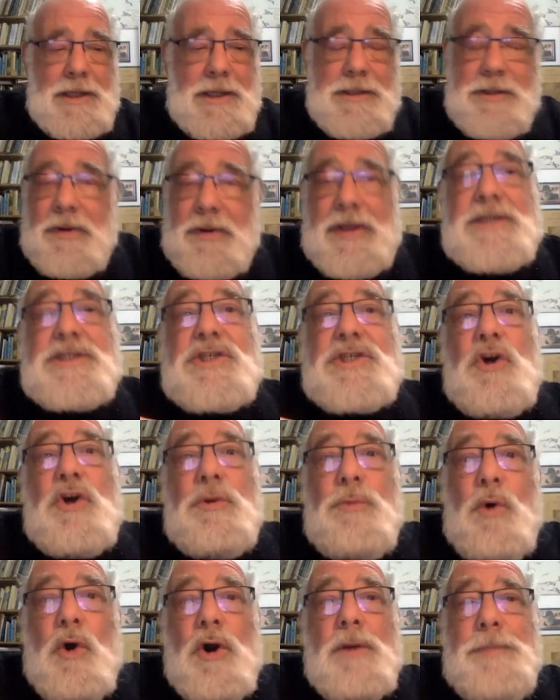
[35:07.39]
There is no
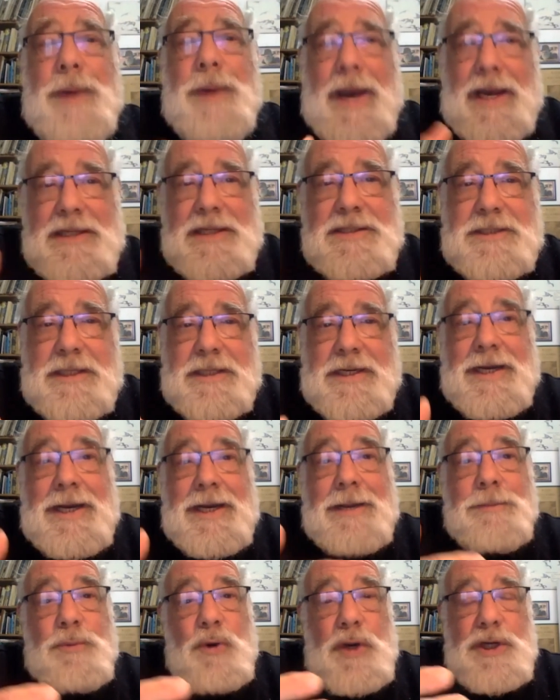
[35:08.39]
more Palestinian
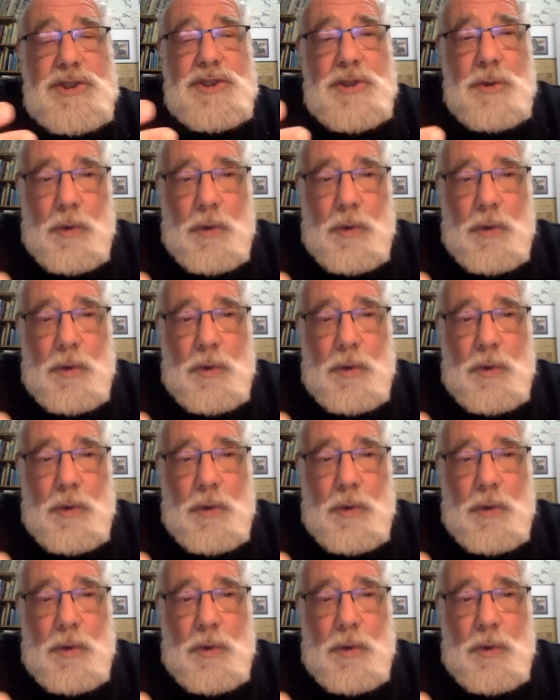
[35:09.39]
Liberation